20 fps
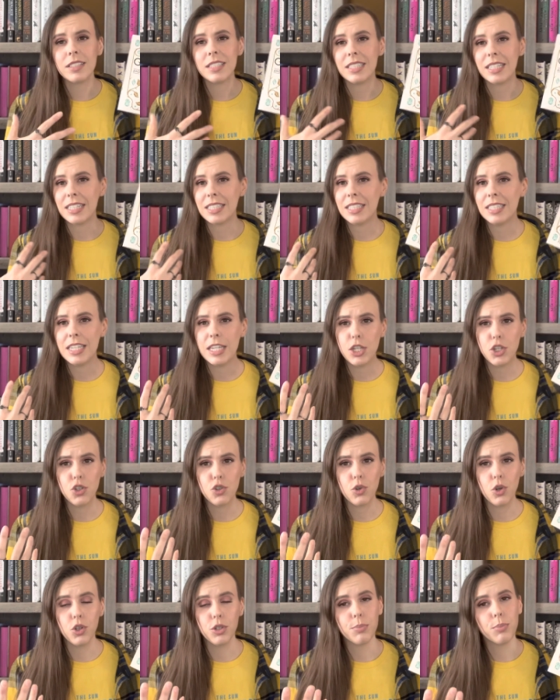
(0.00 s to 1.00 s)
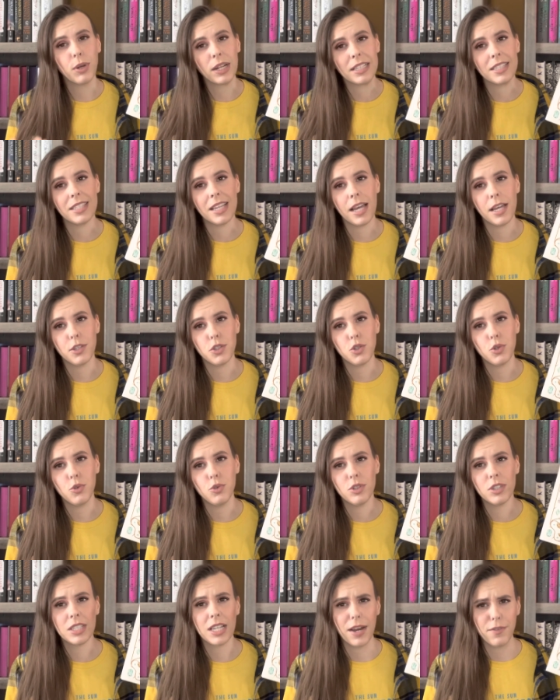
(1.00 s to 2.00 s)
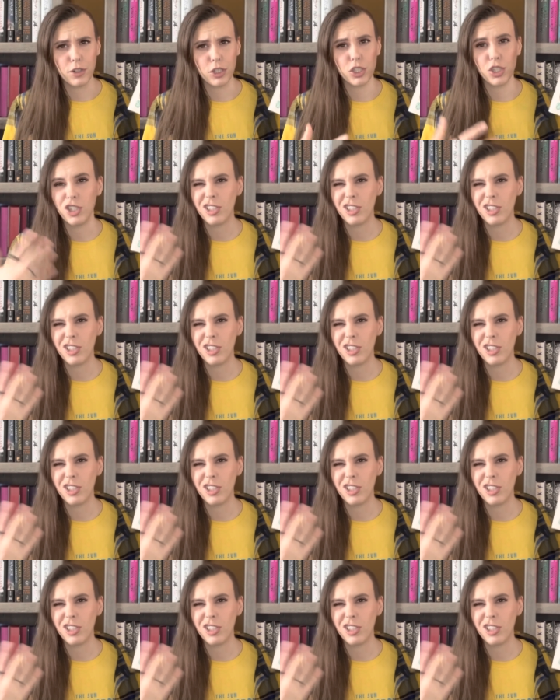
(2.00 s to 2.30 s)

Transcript: 16-year-old princess who discovers